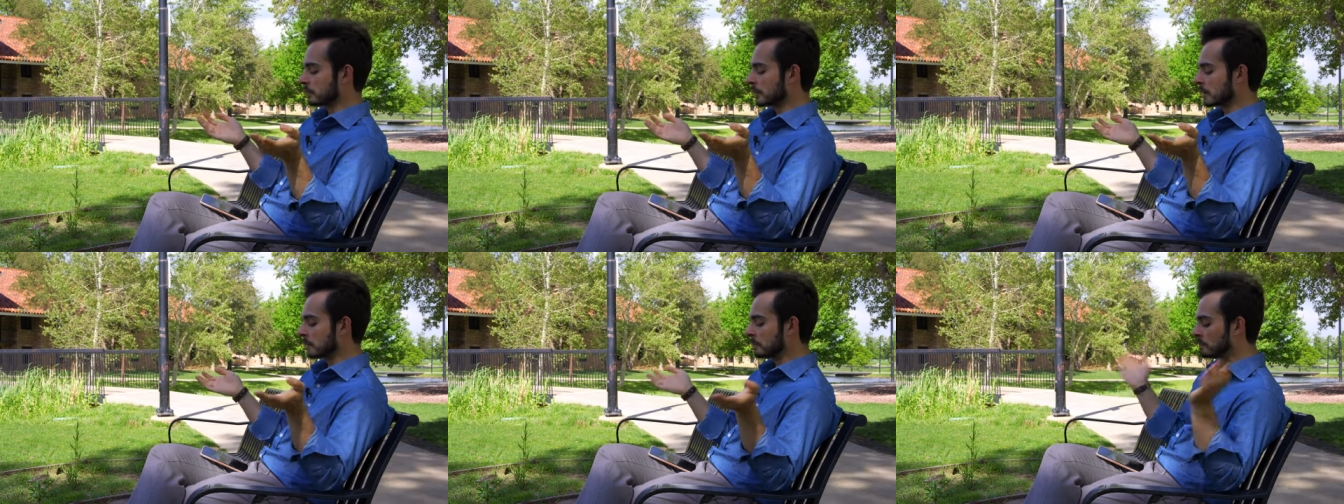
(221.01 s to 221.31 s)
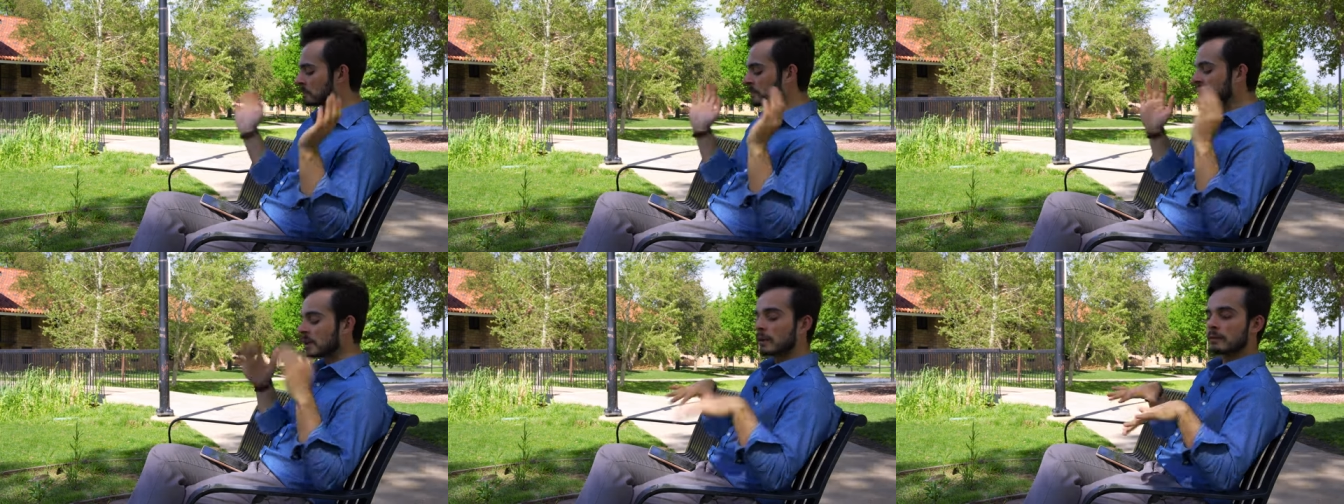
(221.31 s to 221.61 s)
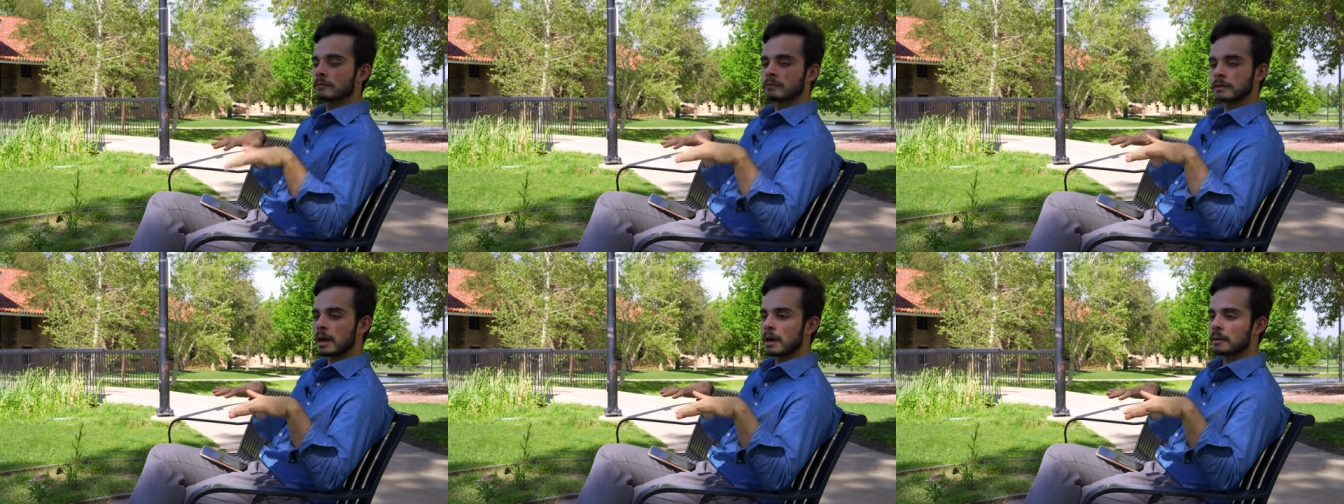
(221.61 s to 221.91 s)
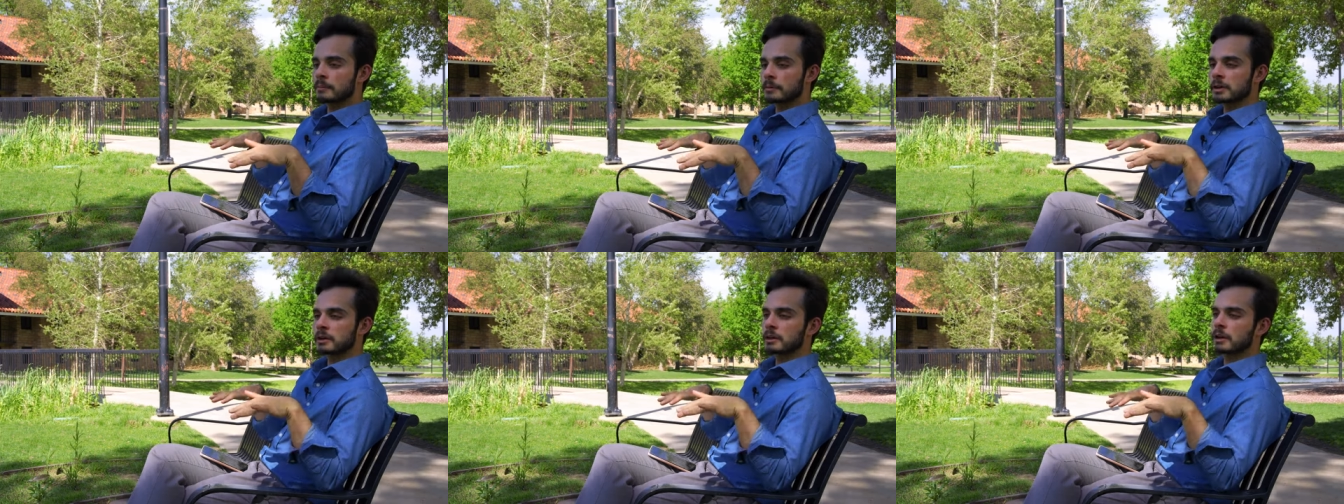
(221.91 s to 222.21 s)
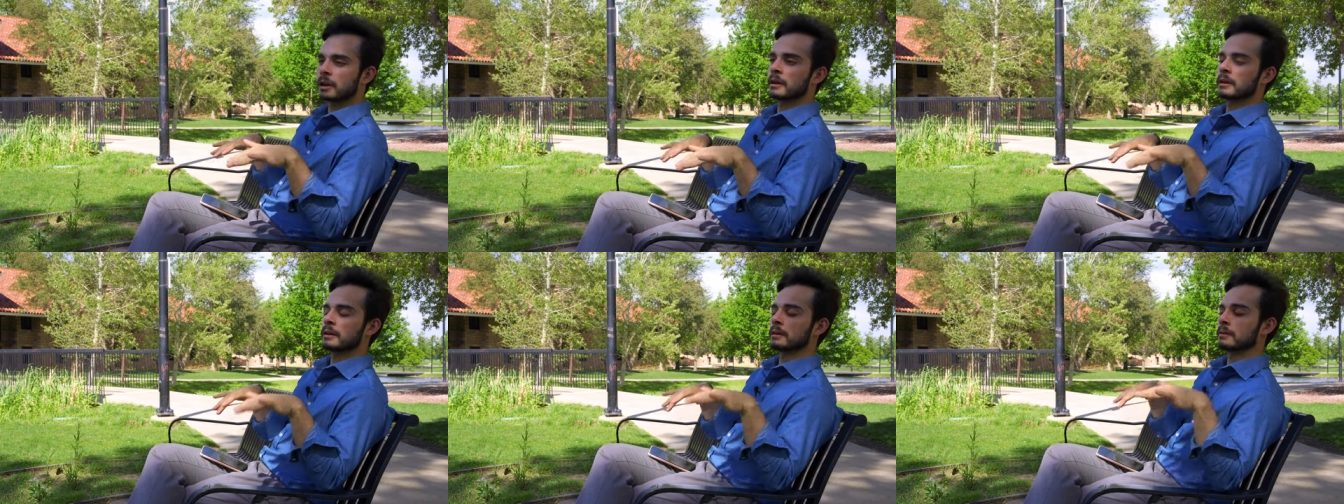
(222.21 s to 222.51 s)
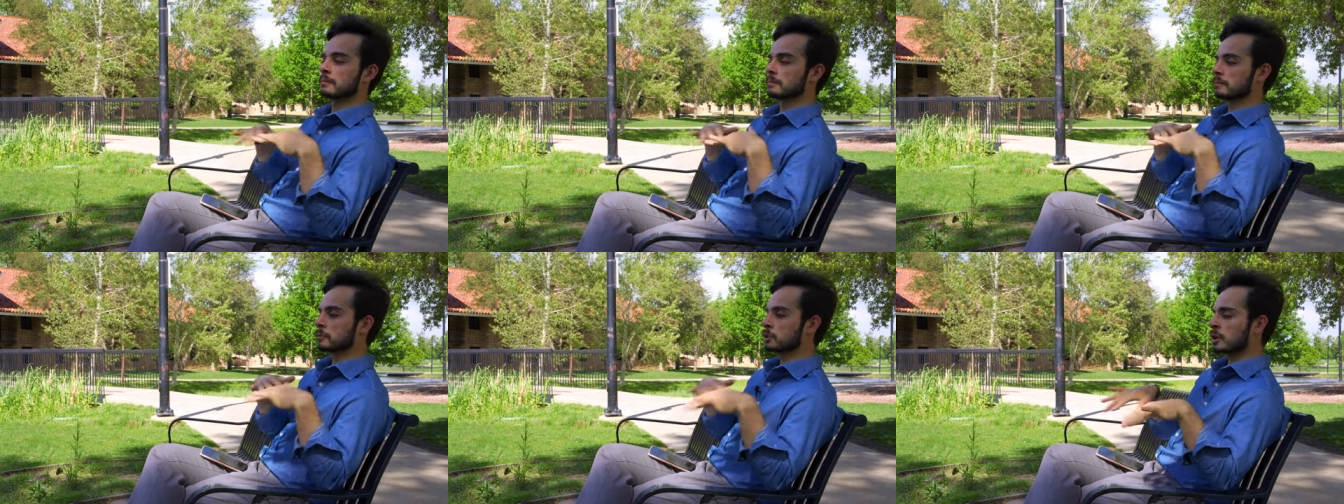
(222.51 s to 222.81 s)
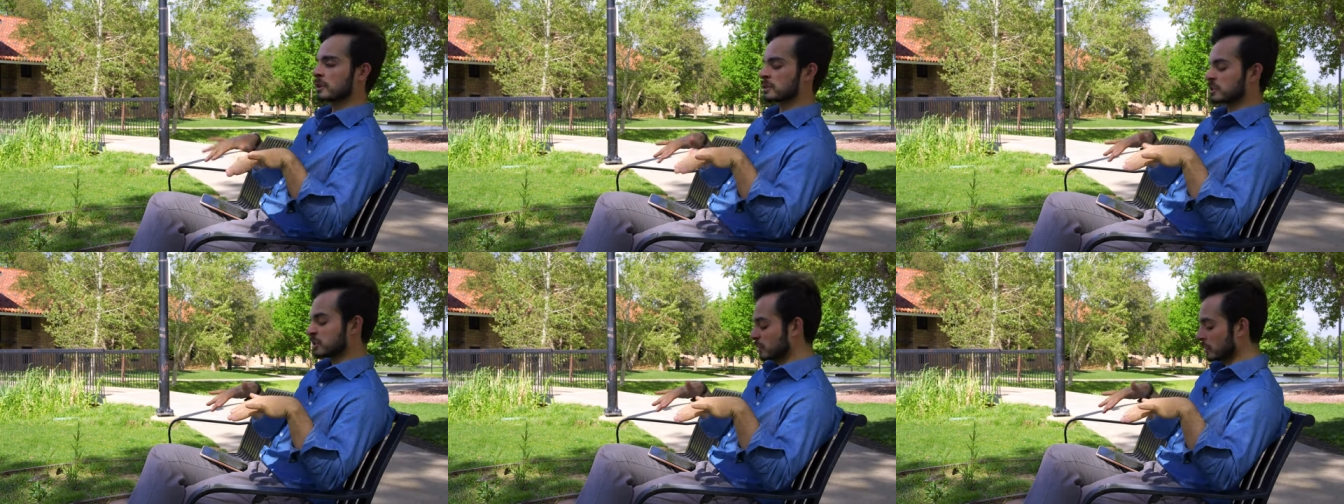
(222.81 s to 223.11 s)
But for now, I'm gonna cut it. You
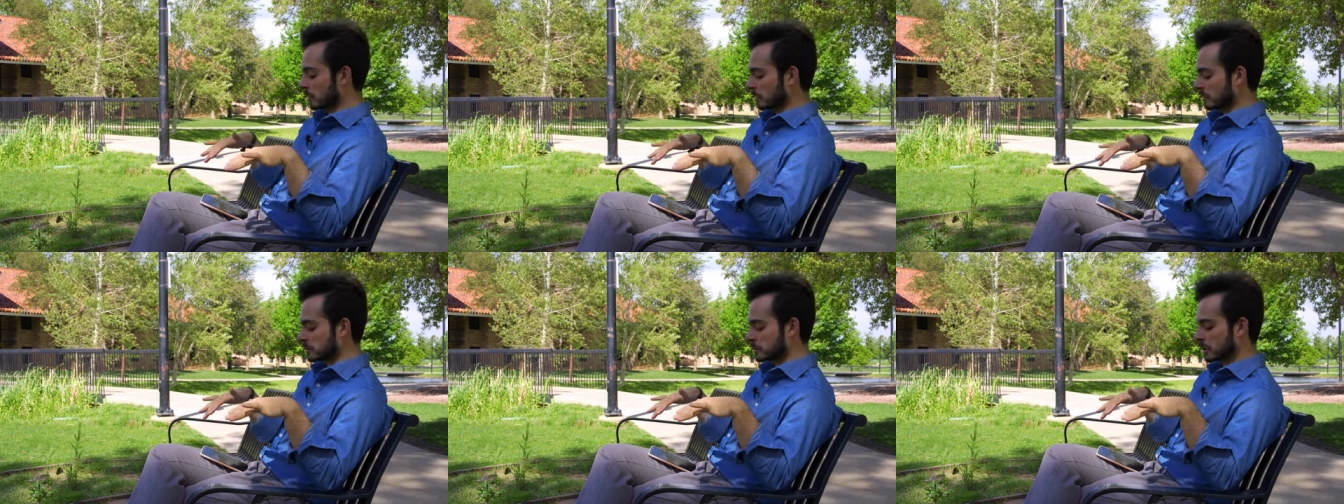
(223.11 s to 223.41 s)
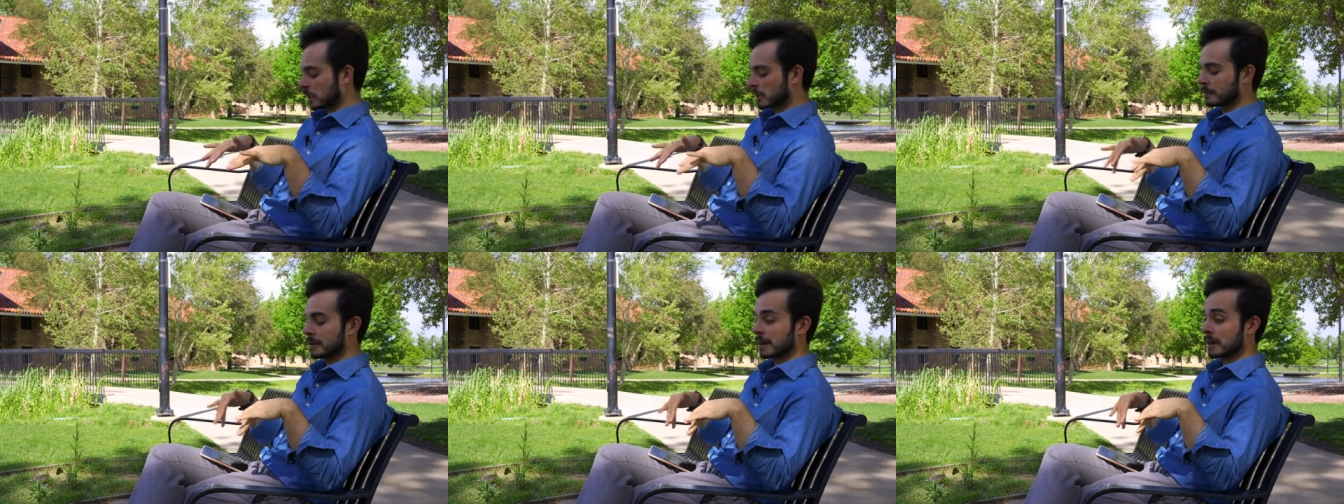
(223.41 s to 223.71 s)
guys should totally check them